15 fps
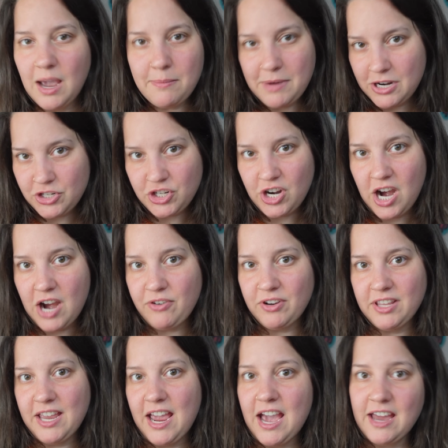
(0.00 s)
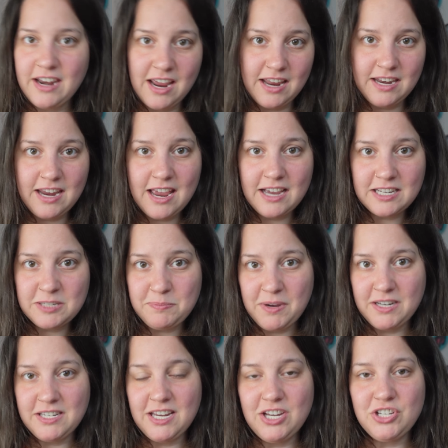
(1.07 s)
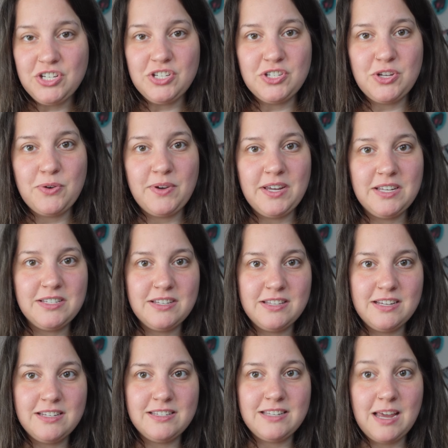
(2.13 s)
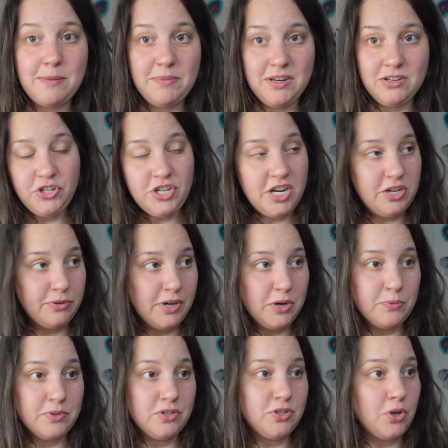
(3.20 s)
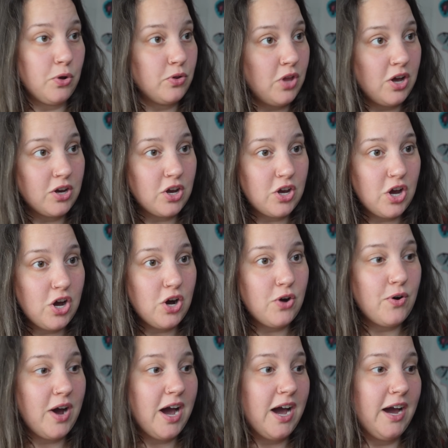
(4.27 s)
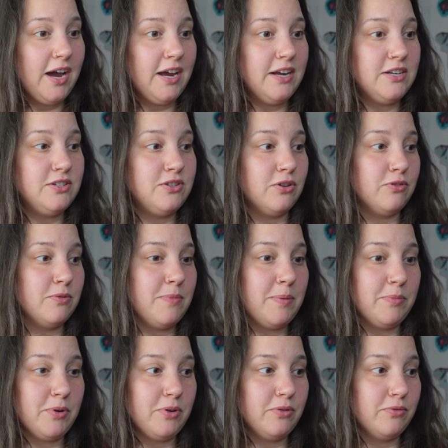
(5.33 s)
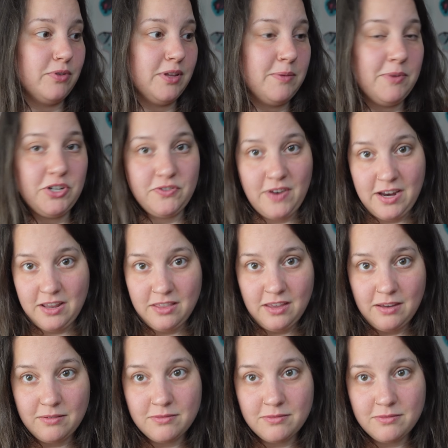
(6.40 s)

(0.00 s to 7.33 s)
I'm not sure I really had any expectations going into this. I mean, January was so long ago, I don't remember really much of anything.